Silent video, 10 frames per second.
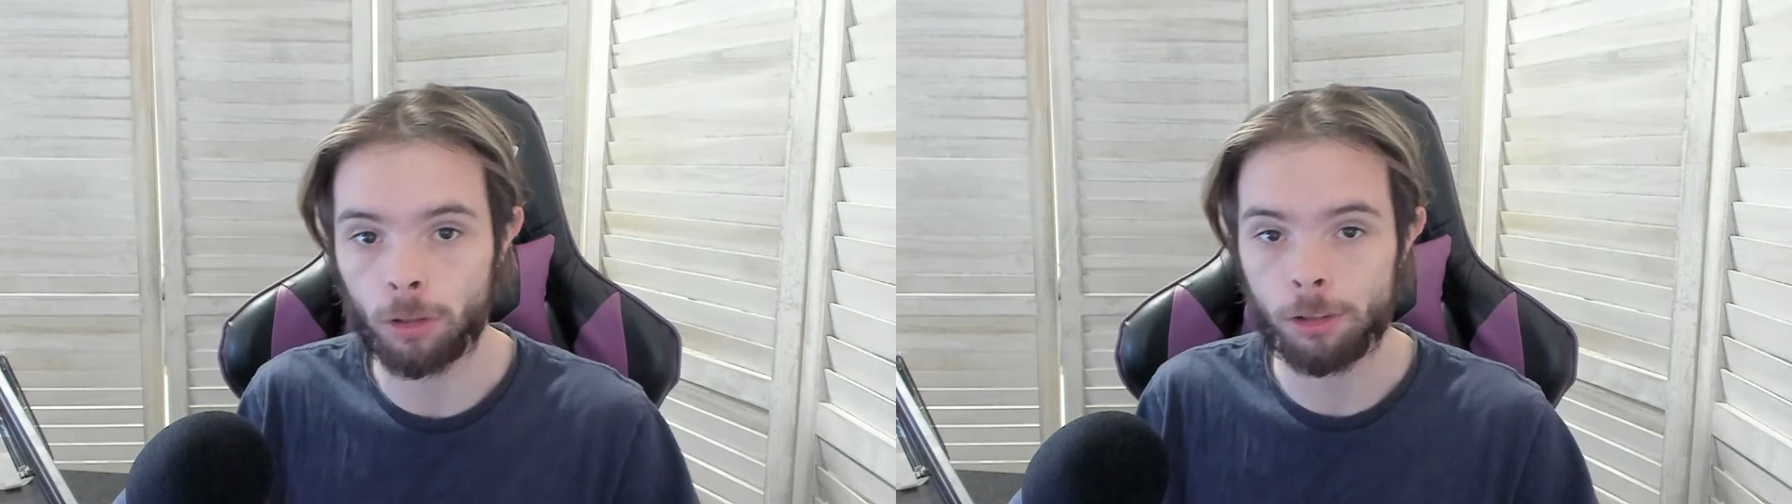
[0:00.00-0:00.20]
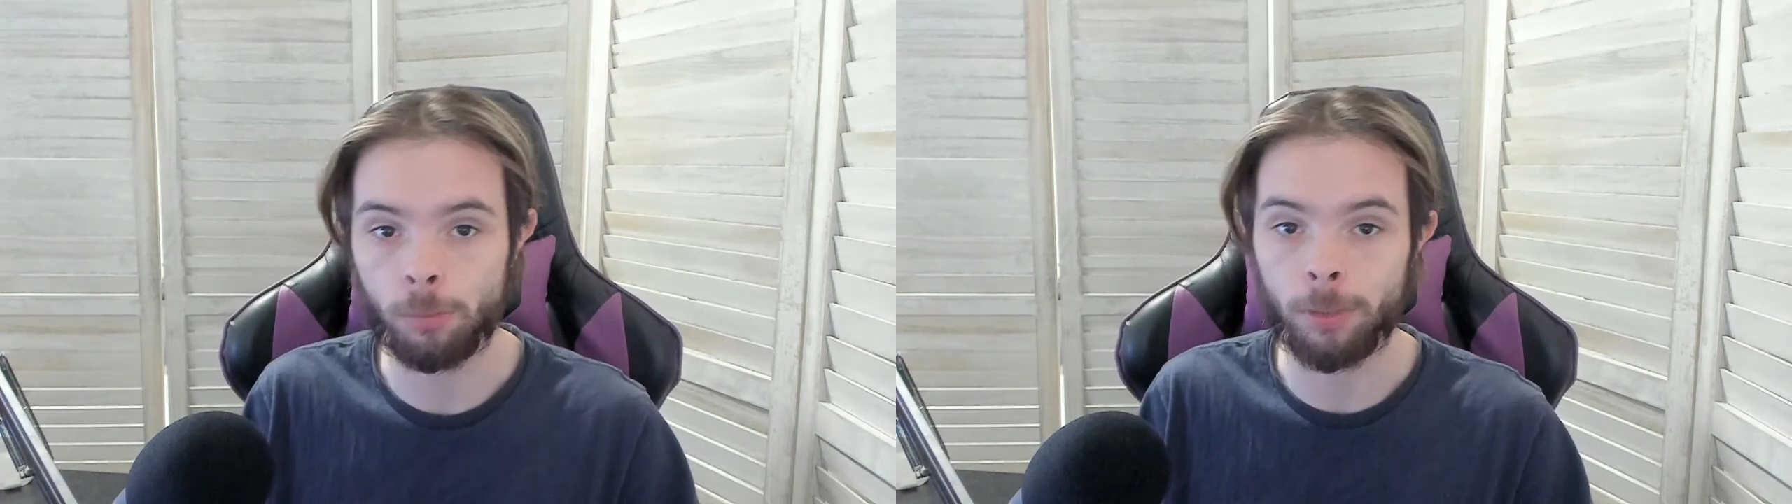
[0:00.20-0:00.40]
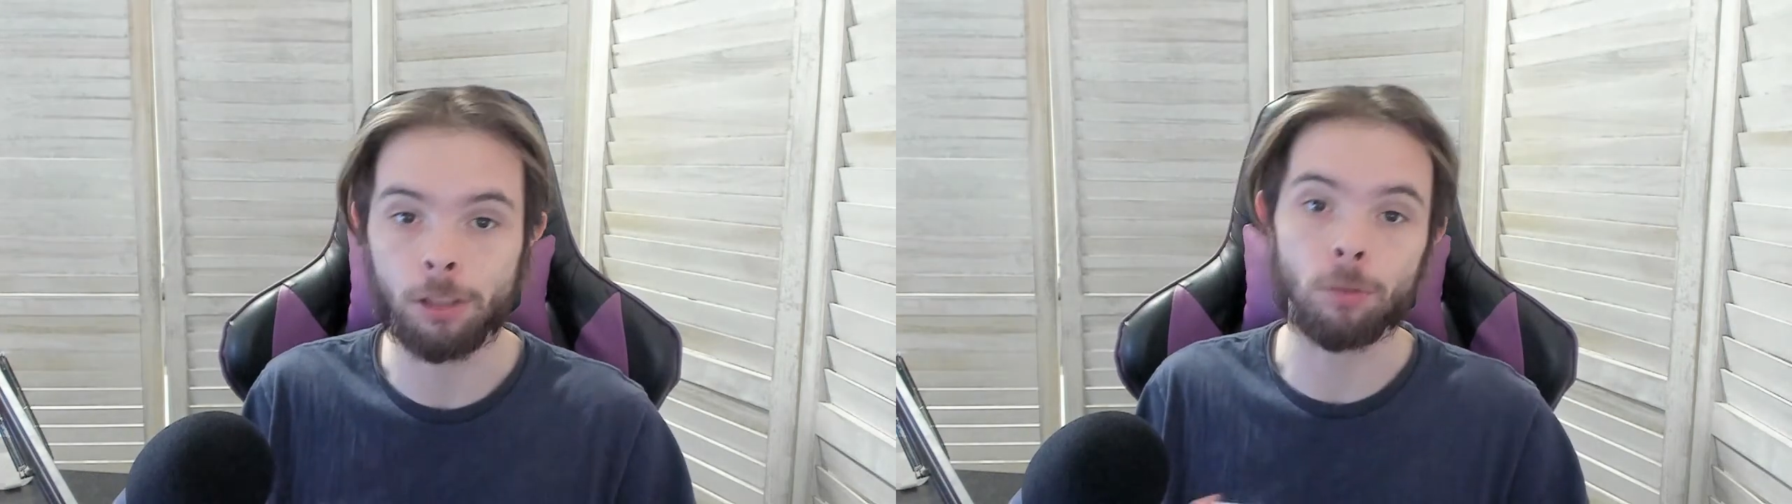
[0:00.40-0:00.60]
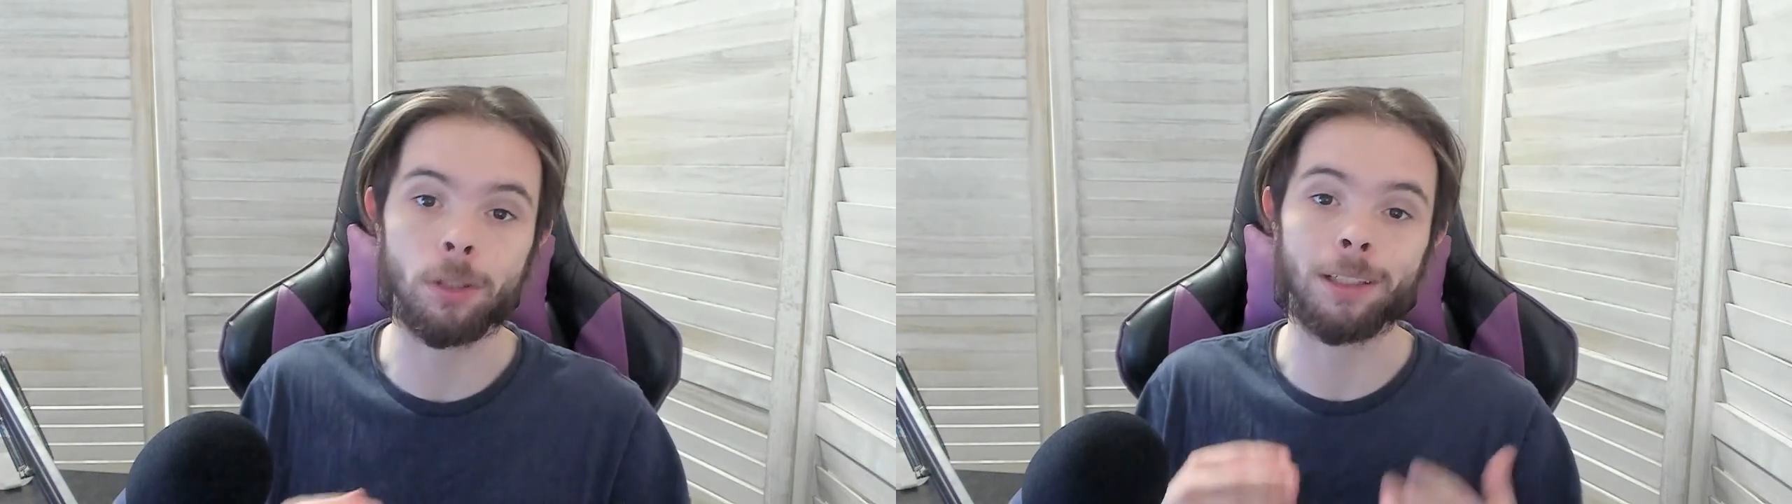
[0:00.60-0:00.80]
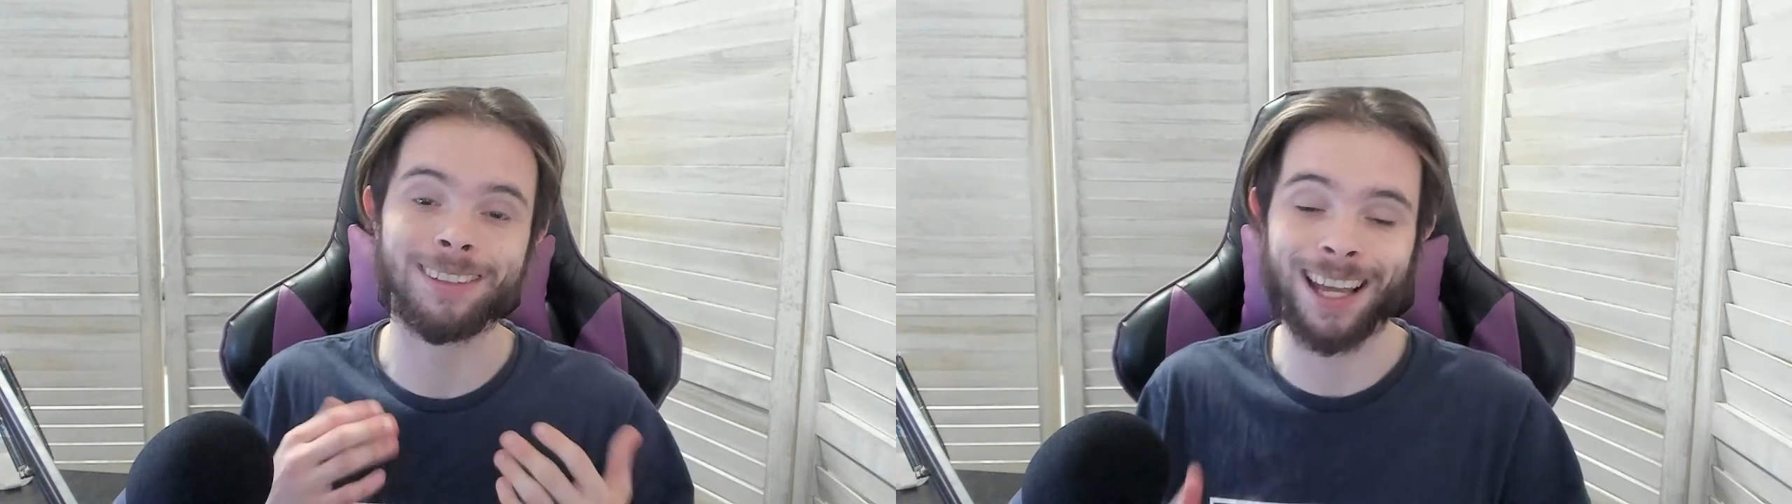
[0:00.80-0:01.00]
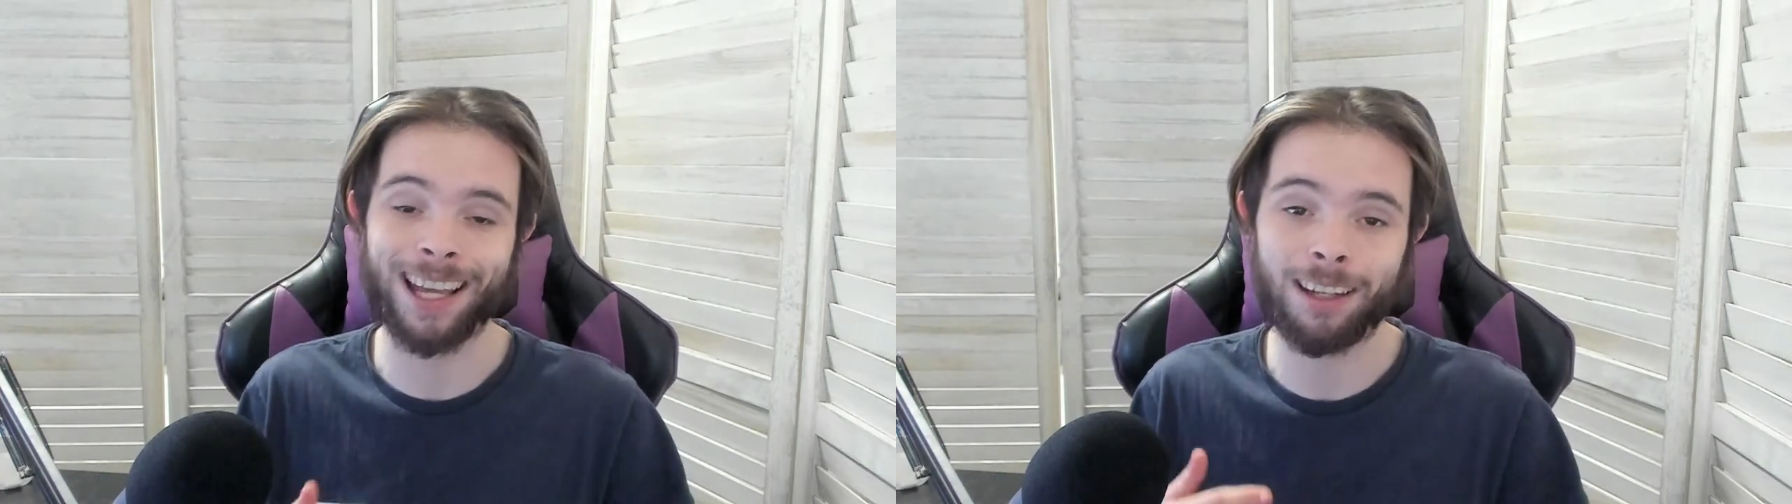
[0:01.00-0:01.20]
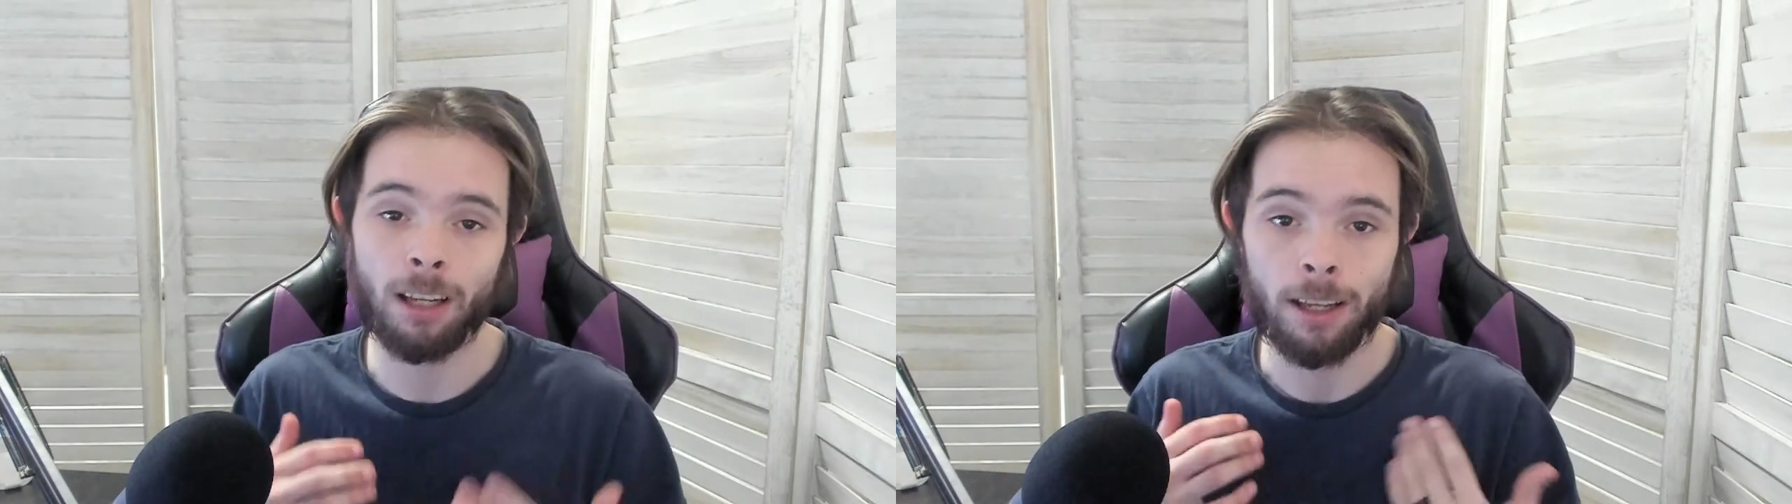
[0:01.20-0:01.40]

to be doing 10